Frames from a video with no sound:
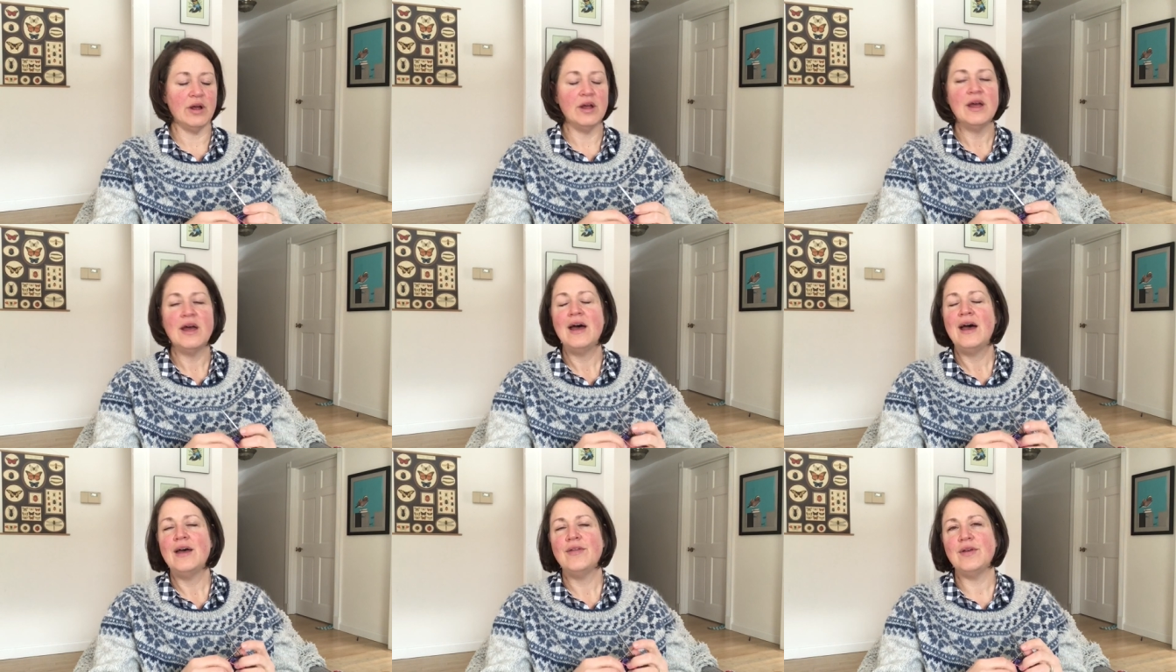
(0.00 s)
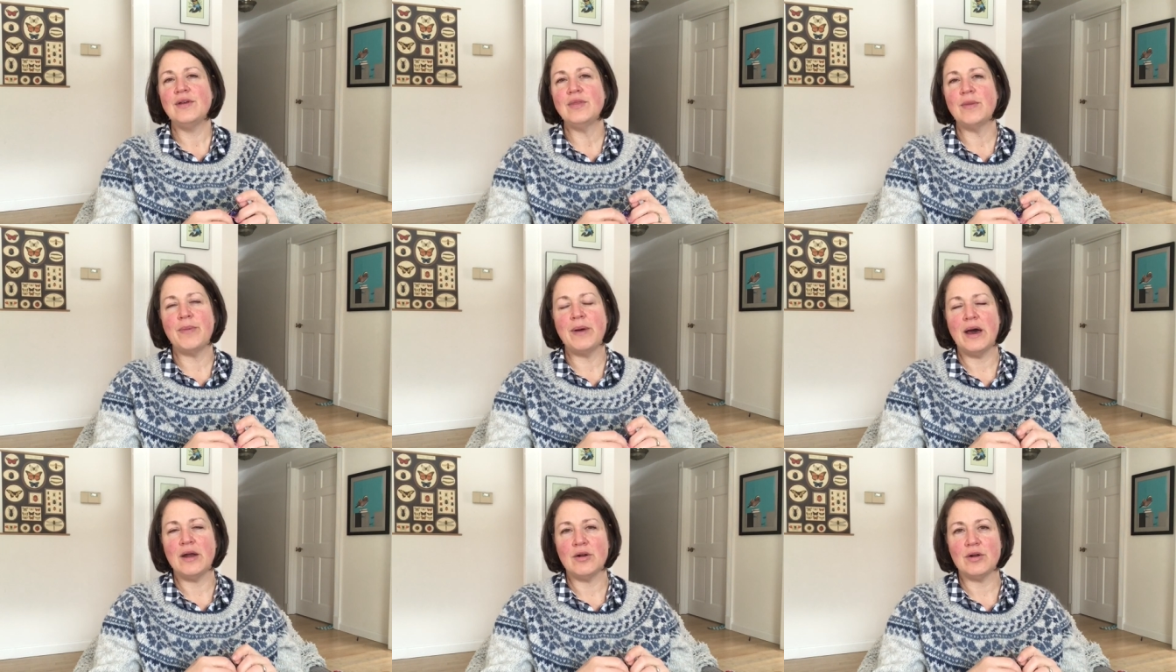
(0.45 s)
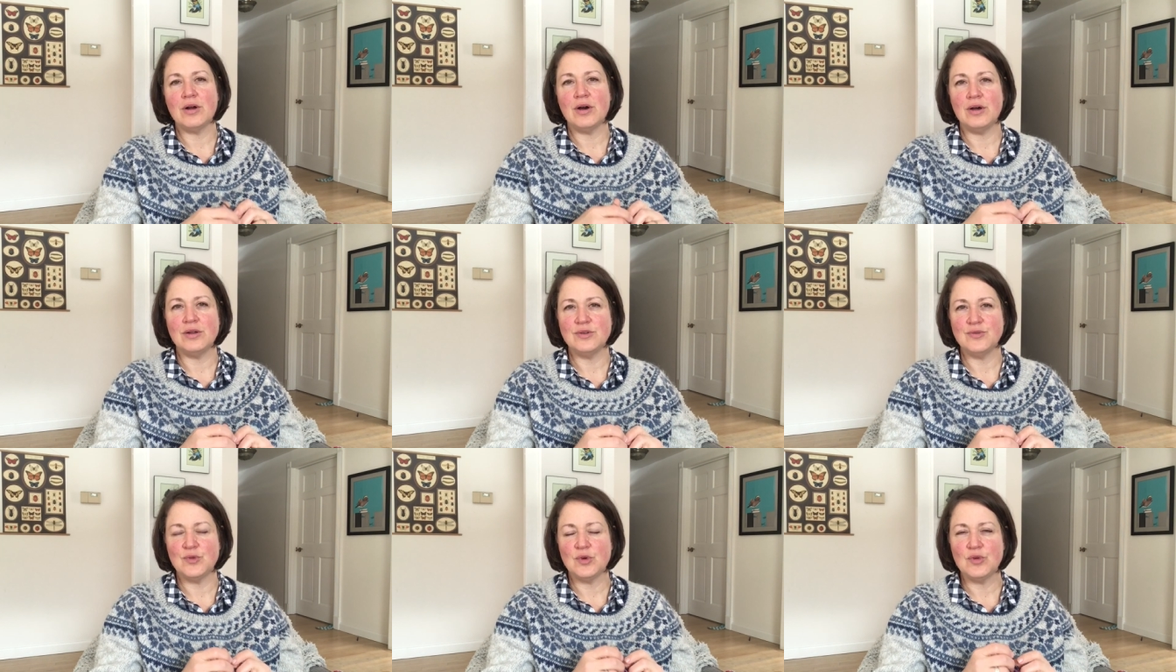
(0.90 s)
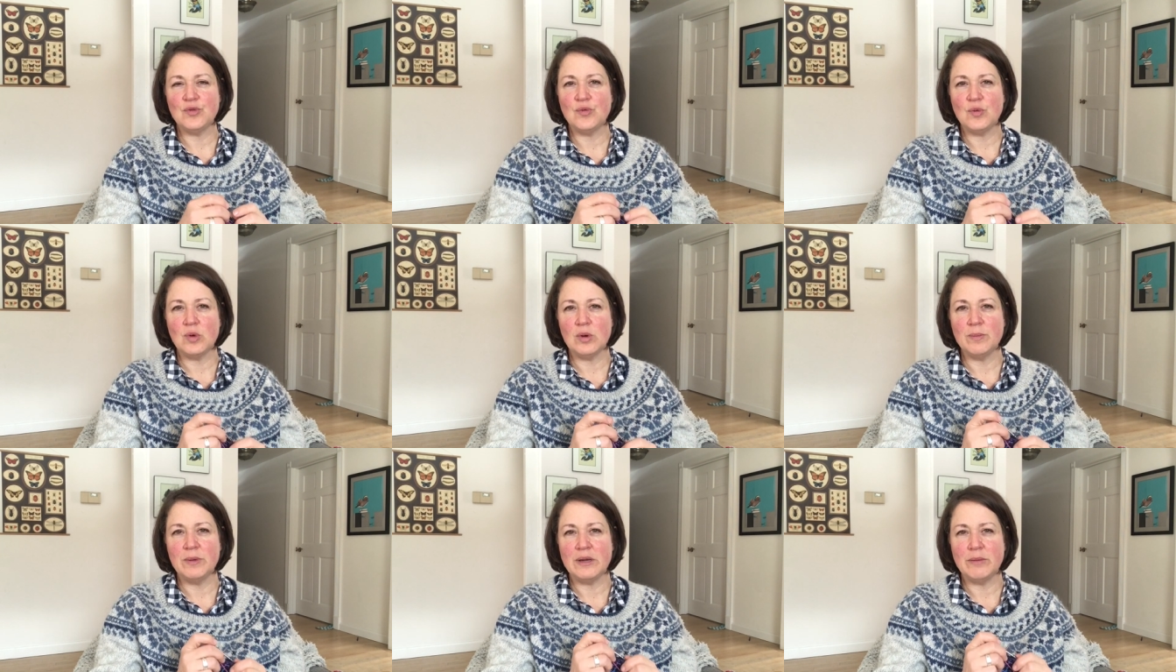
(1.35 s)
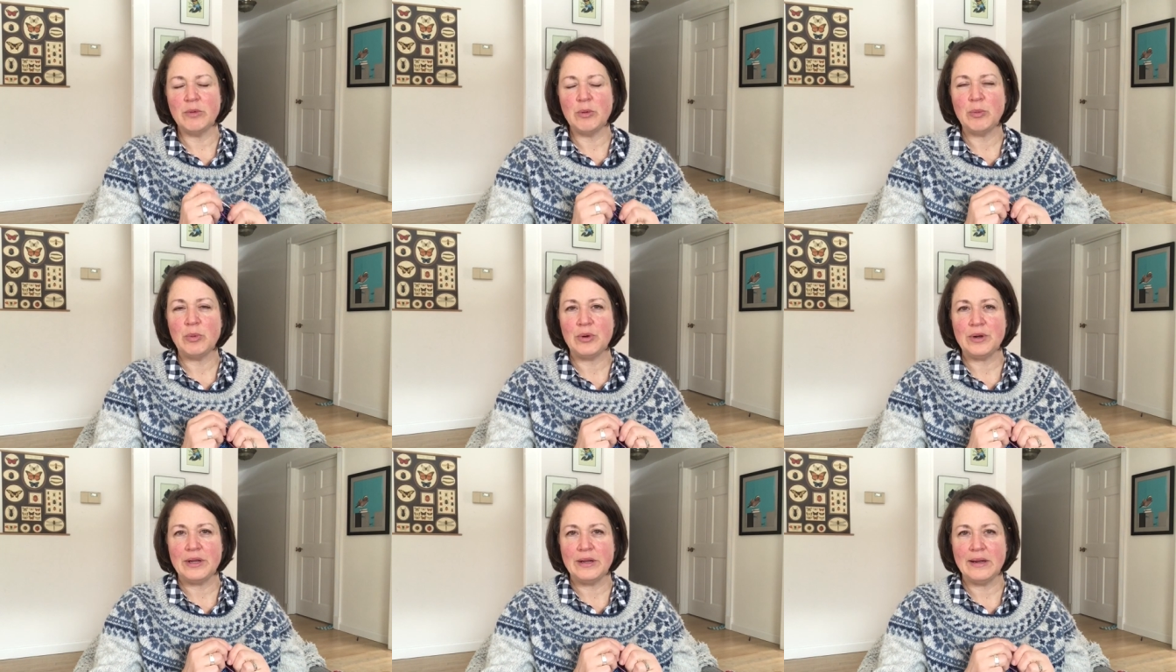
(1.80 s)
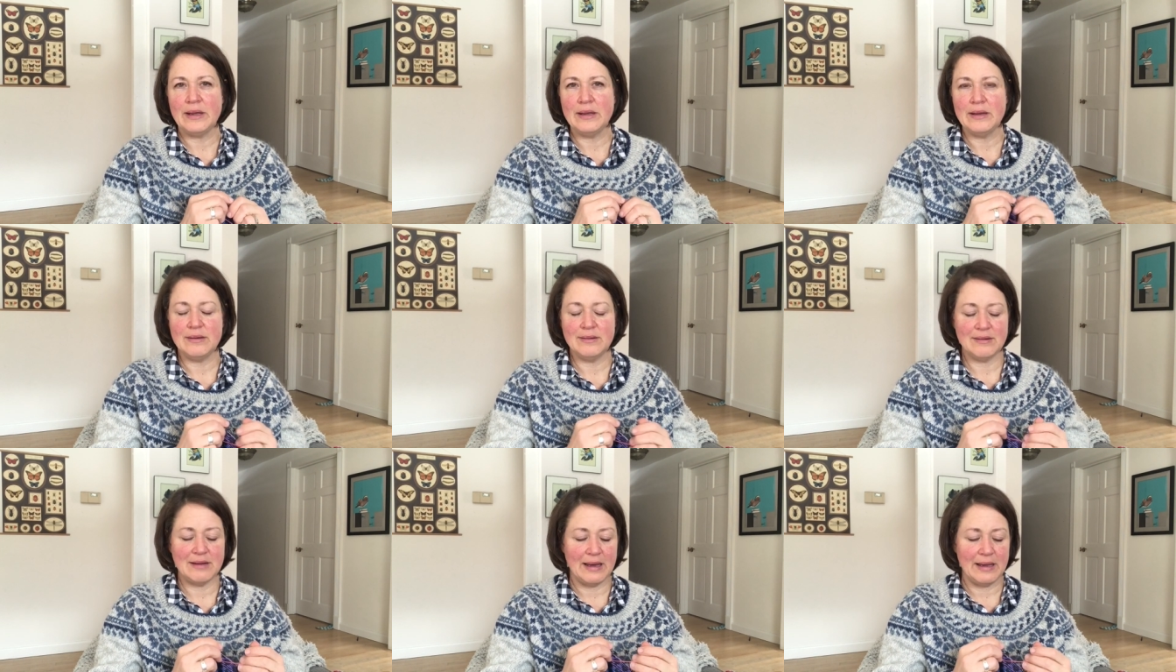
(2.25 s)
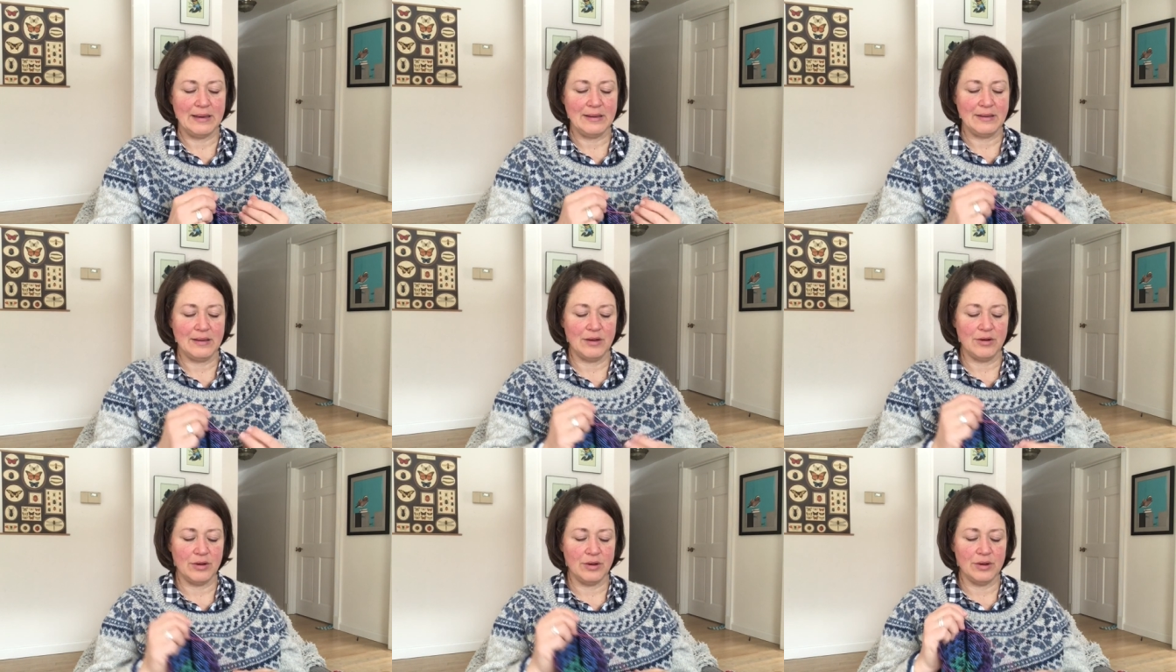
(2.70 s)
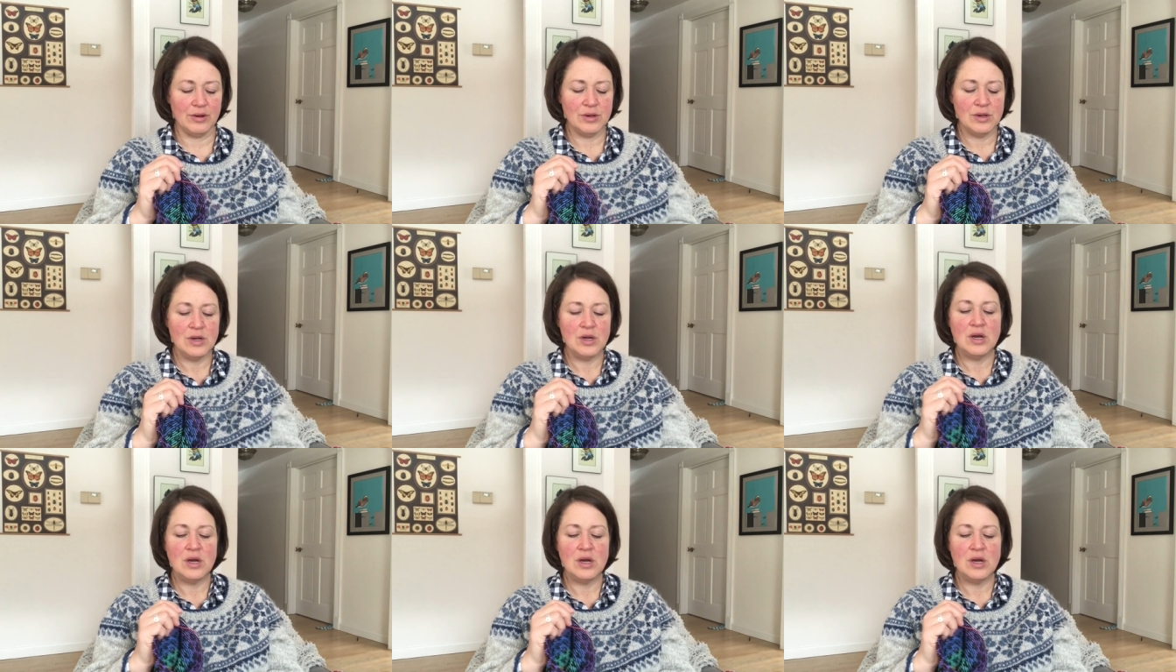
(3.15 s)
I think the pattern calls for a 4, but I'm a pretty tight knitter.